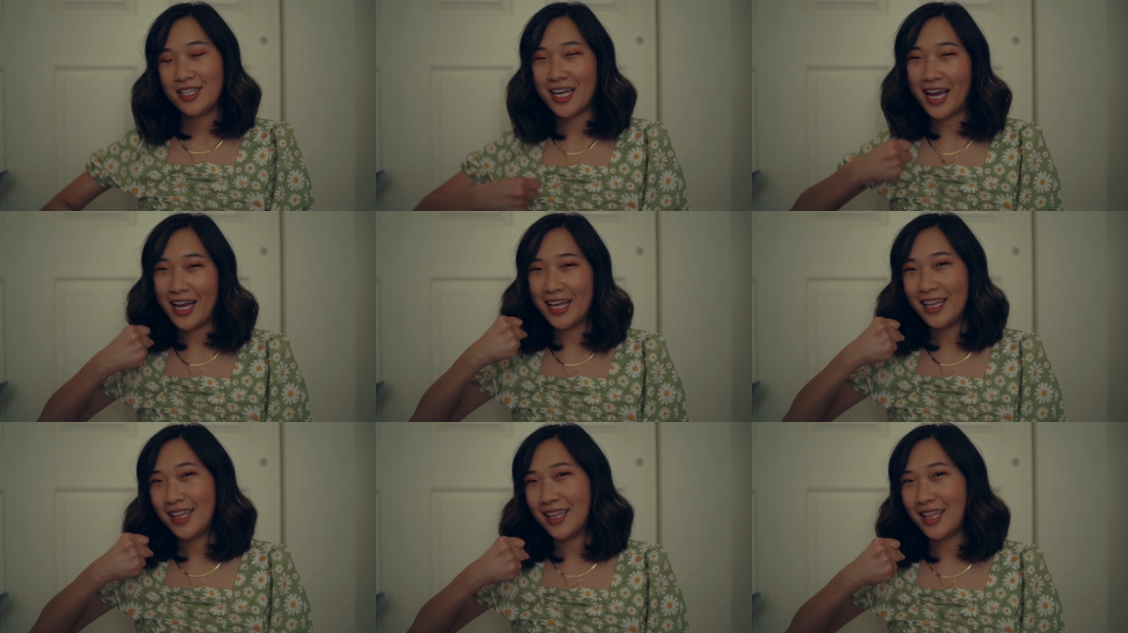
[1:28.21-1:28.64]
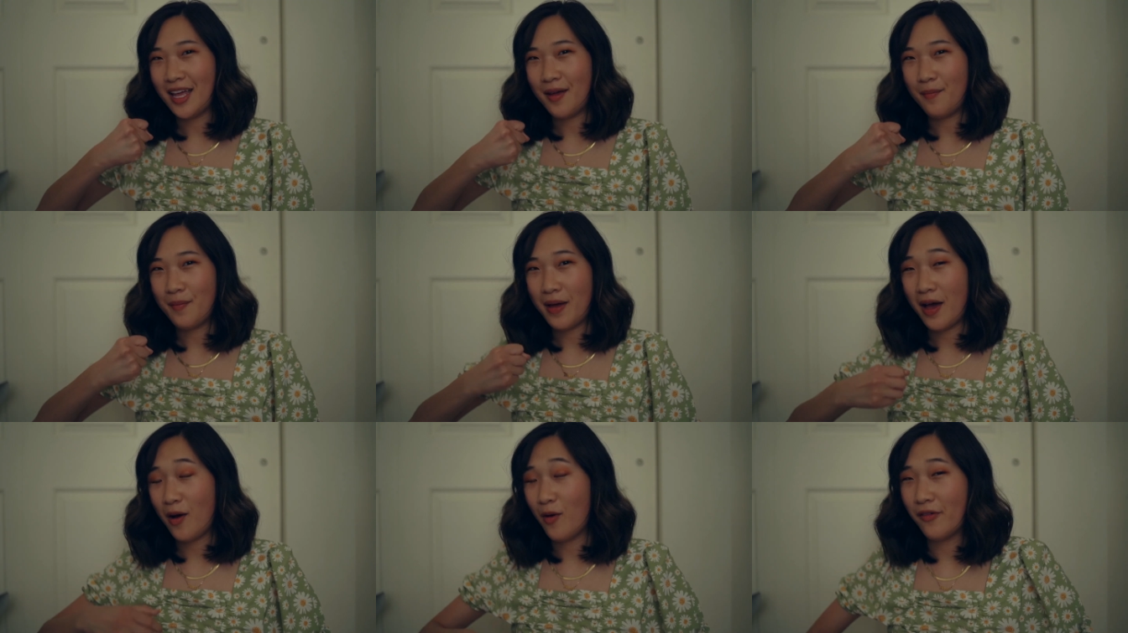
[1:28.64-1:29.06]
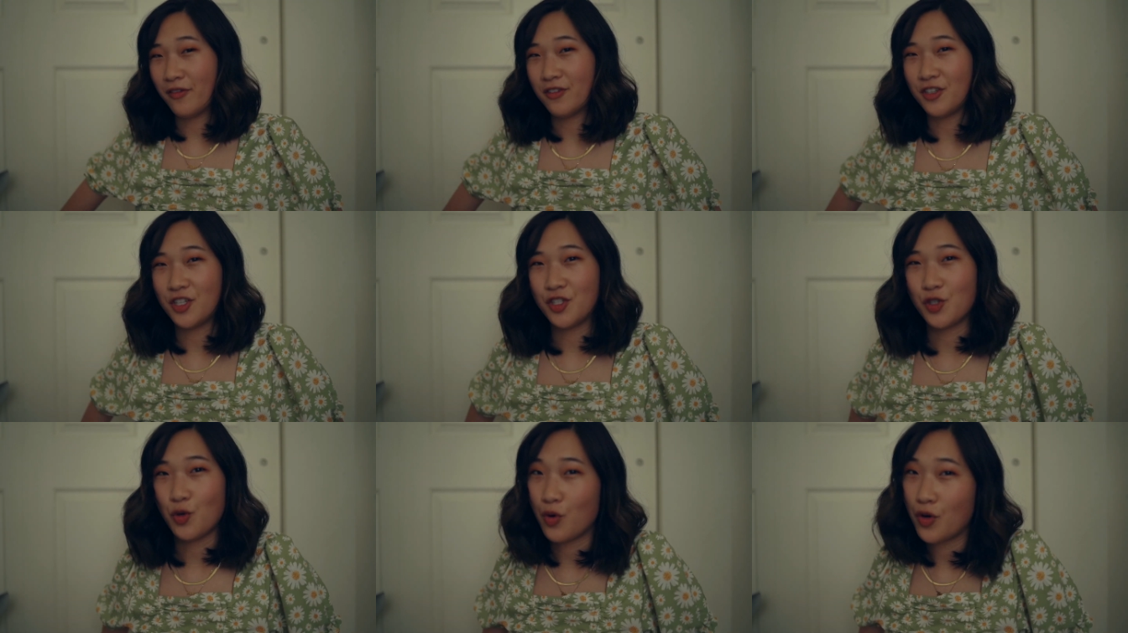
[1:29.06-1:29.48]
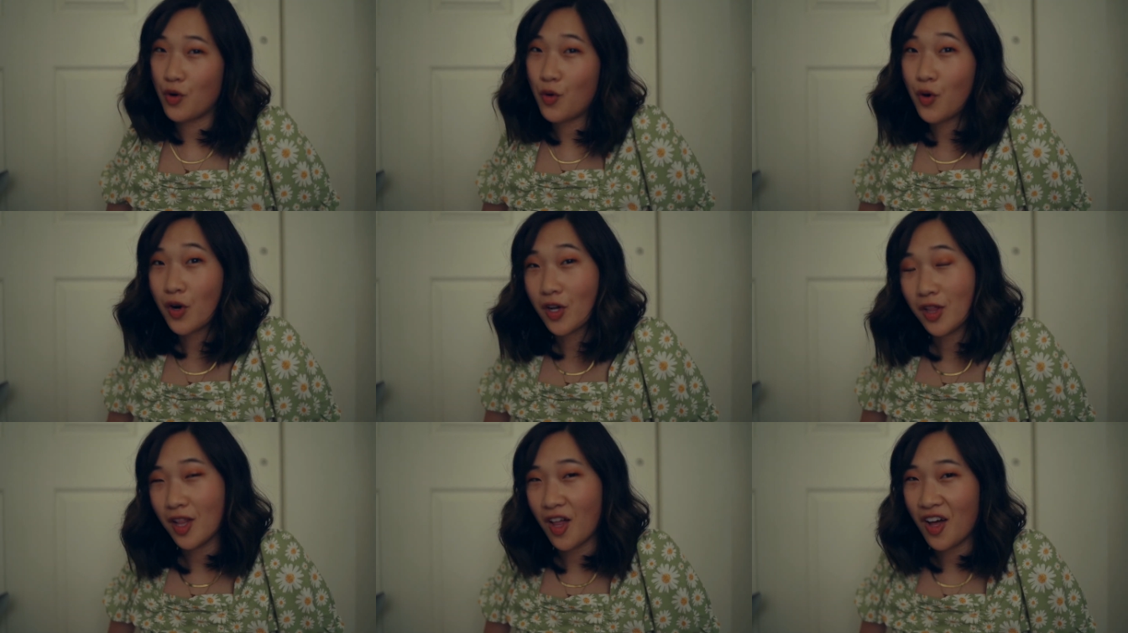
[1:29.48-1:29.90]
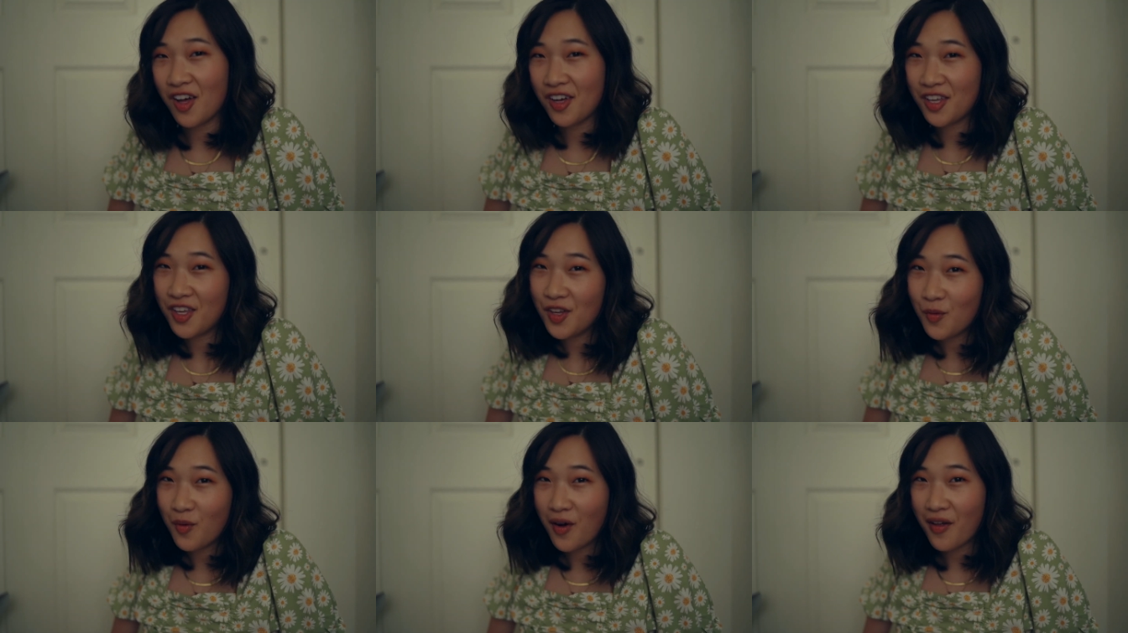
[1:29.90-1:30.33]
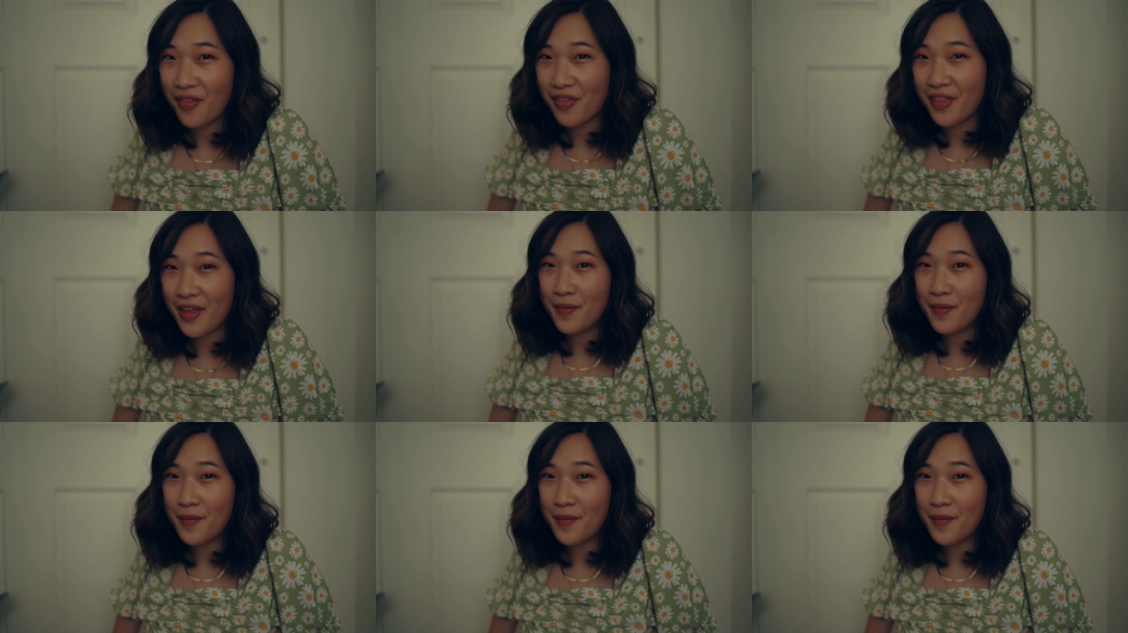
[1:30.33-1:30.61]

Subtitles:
tighten them however short or long you want